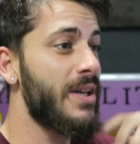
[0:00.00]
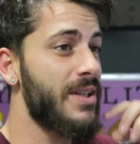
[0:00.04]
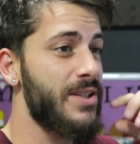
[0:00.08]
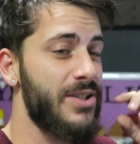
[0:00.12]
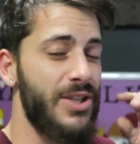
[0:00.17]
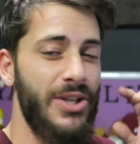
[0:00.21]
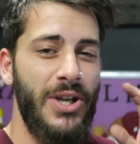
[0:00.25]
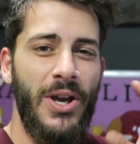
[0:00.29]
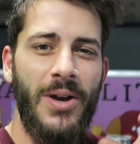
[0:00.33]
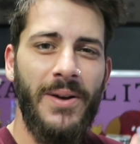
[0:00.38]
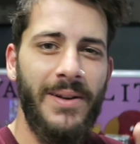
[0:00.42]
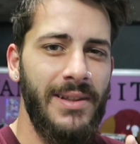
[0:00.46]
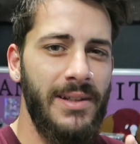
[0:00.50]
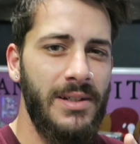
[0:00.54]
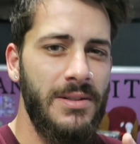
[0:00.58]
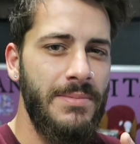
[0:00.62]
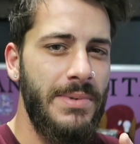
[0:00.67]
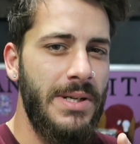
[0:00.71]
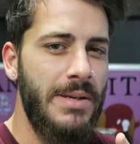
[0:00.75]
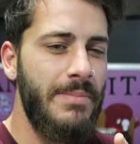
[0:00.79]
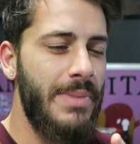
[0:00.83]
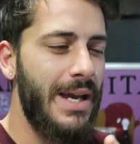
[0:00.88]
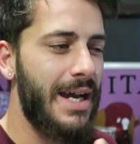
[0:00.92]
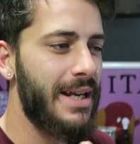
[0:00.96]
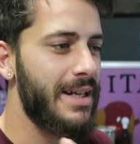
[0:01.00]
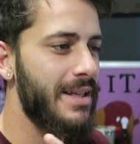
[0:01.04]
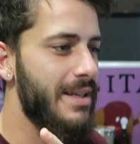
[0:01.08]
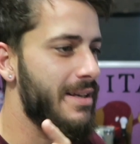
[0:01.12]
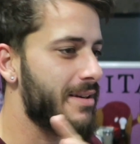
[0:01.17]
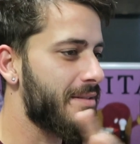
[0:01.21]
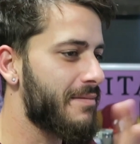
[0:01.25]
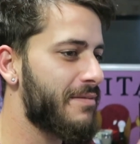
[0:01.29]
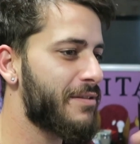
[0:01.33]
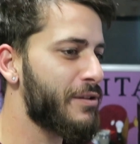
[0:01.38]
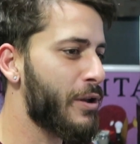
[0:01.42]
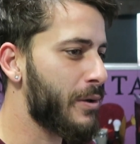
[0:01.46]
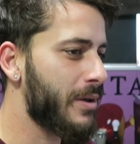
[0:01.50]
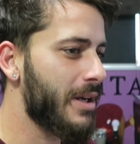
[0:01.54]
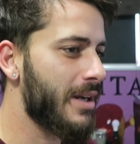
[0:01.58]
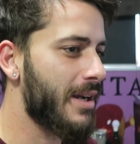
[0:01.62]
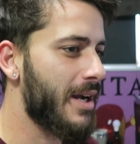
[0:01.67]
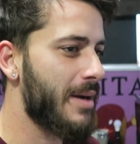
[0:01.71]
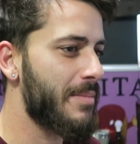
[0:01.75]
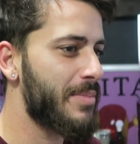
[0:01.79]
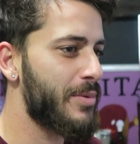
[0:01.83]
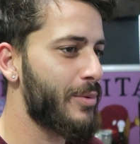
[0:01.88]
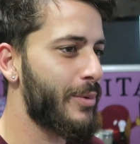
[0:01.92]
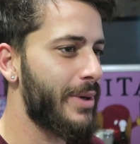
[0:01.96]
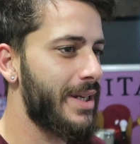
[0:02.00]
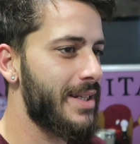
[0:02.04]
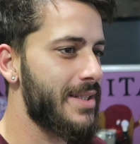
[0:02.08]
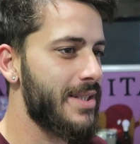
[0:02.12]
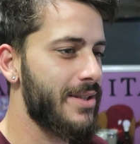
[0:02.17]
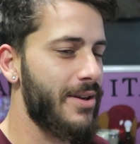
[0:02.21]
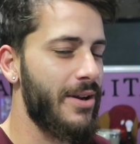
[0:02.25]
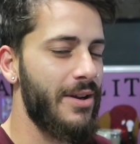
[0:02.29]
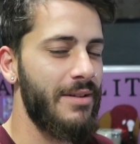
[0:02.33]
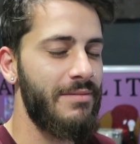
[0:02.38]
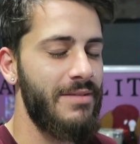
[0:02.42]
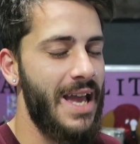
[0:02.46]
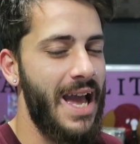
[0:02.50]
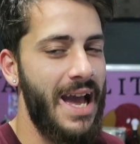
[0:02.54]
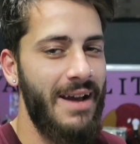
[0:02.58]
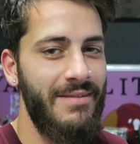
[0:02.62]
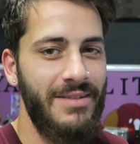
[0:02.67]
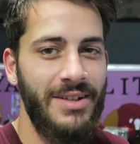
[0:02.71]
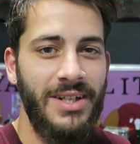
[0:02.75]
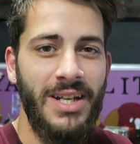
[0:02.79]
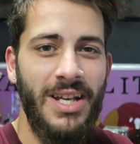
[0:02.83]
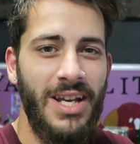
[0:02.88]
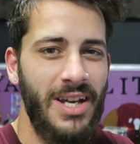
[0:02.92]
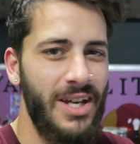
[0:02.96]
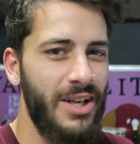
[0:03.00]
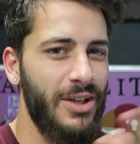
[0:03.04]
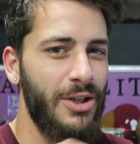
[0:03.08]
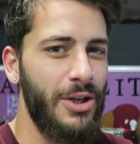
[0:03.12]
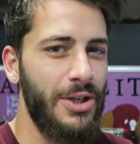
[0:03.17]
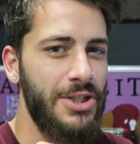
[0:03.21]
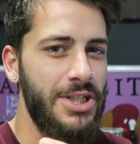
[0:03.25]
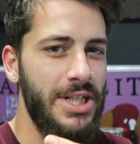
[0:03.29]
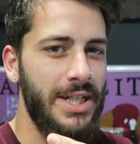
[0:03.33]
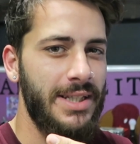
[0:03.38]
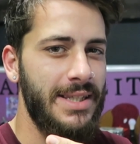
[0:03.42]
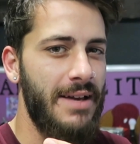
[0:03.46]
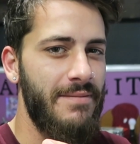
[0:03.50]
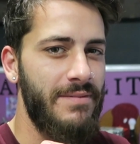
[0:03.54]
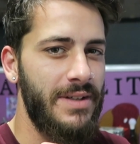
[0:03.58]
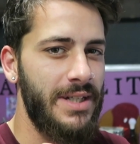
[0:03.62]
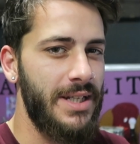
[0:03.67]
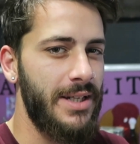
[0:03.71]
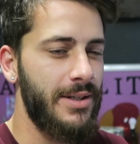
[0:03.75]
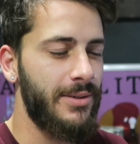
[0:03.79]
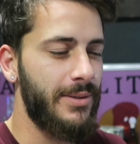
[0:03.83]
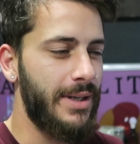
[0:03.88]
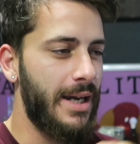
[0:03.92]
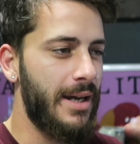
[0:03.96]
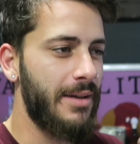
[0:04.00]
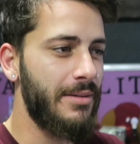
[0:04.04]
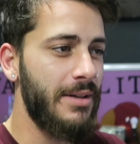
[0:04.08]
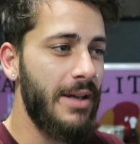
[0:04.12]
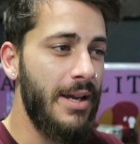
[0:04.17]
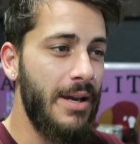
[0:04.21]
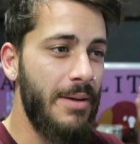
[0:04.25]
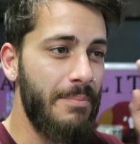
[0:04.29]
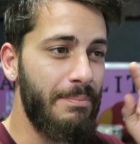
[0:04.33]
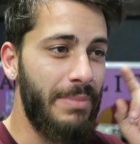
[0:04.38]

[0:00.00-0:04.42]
So you heard a little bit about it in a vlog a couple of weeks ago. If you haven't, go check that video out.